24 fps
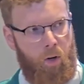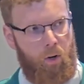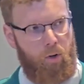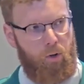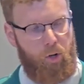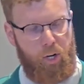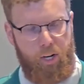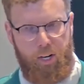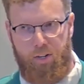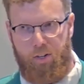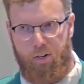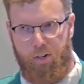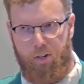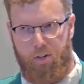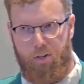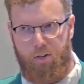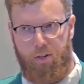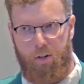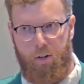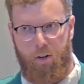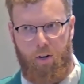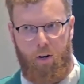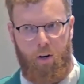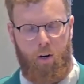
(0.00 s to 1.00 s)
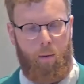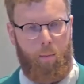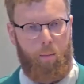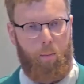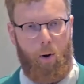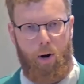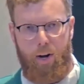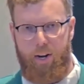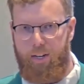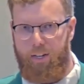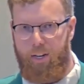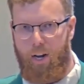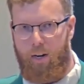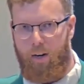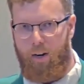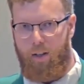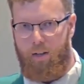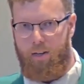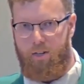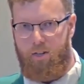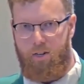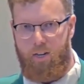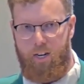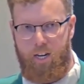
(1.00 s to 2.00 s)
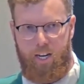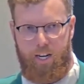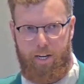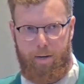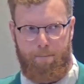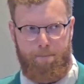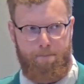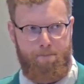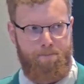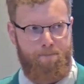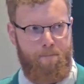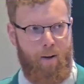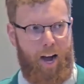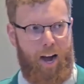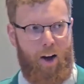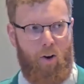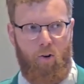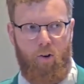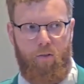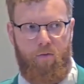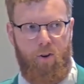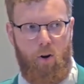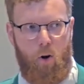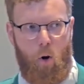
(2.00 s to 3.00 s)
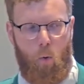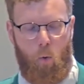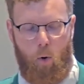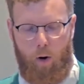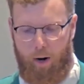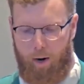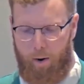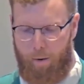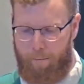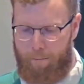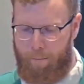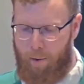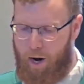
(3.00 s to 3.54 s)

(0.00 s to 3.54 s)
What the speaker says: Jesus breaks onto the scene out of nowhere,